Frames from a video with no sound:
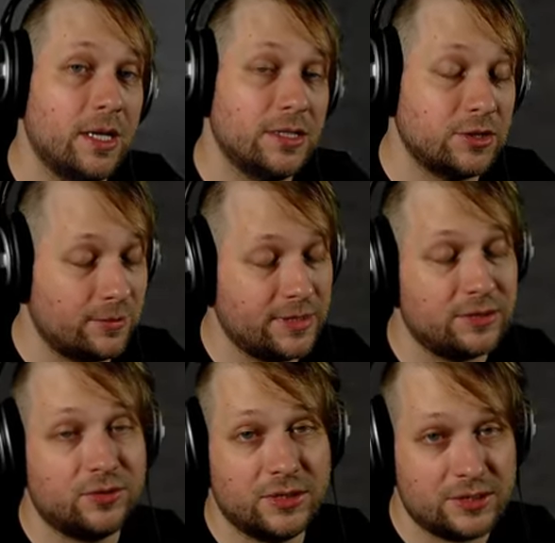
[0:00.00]
so you get updates
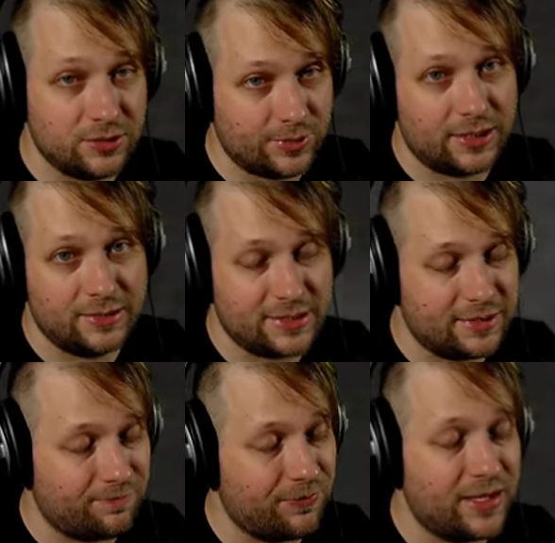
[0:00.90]
for release new
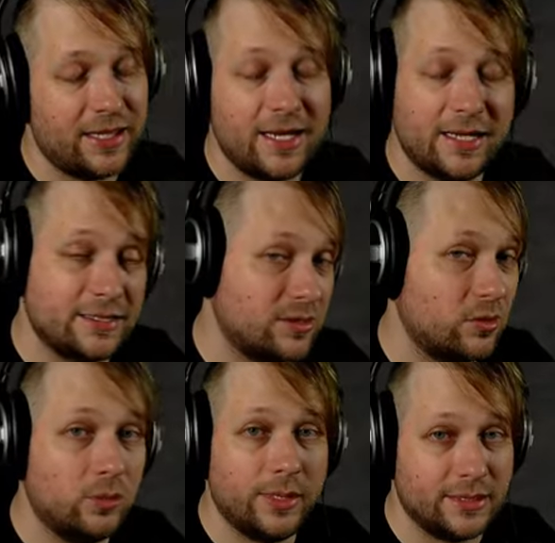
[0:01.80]
content. And as
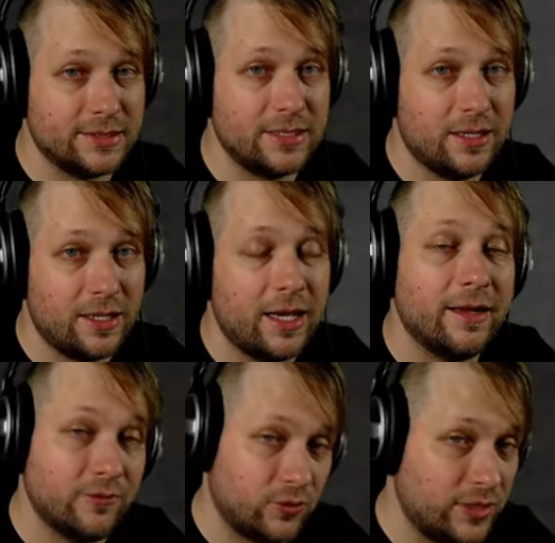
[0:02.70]
always,
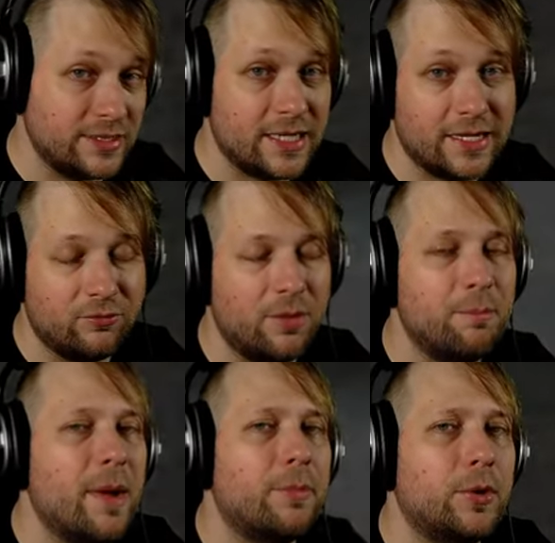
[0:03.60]
have a great day.
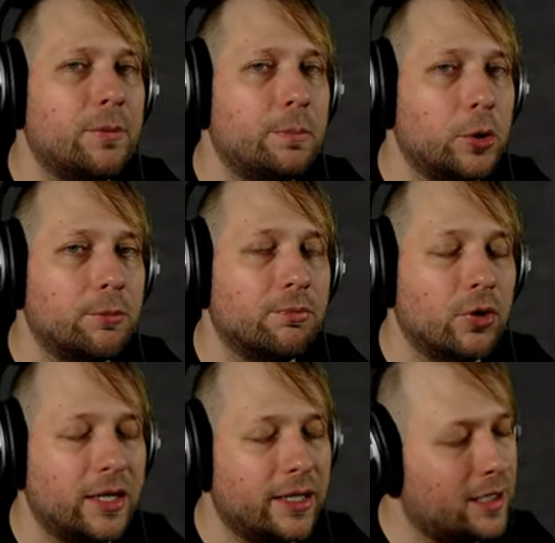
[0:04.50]
Remember to burn
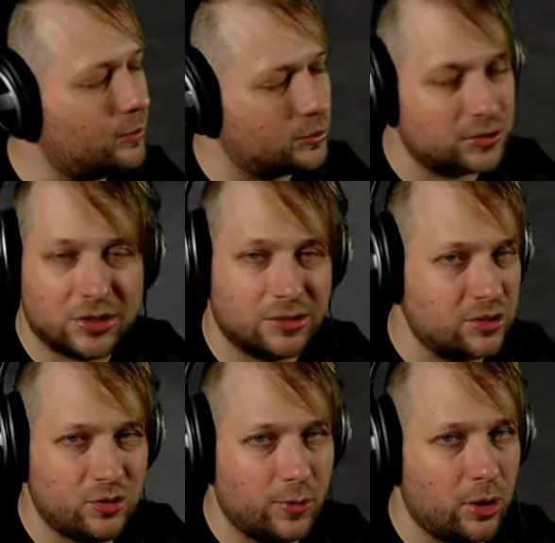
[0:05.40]
bright. I will talk to
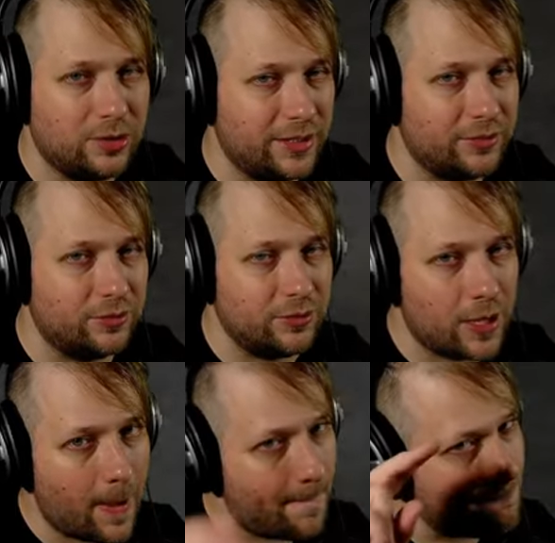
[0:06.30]
you all later.
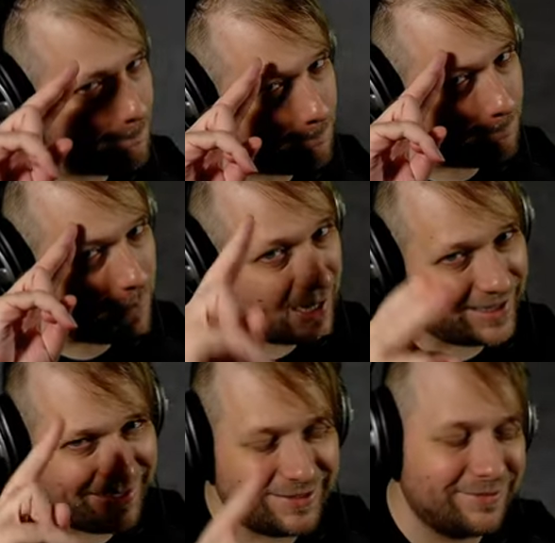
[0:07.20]
Bye.